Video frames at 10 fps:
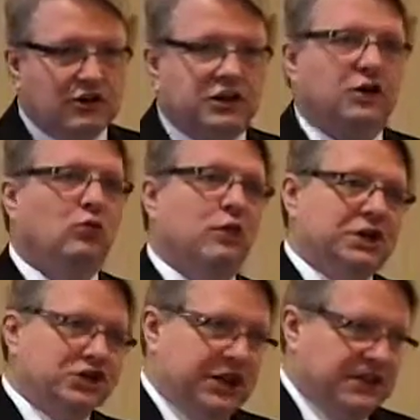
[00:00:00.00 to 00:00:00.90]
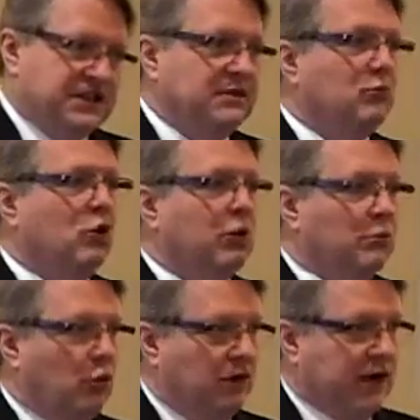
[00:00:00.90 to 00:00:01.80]
look at which is the more
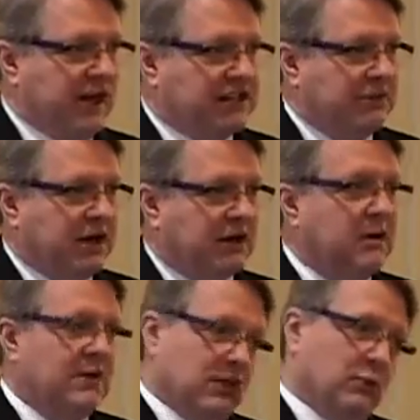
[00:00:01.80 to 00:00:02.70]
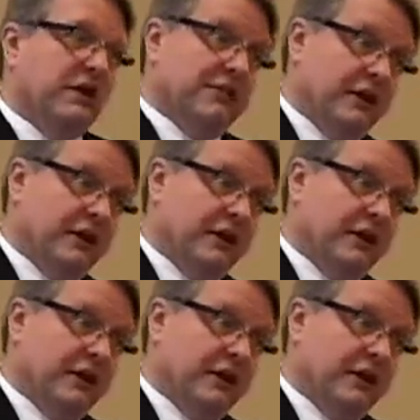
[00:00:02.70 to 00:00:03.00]
important aspect. By the way,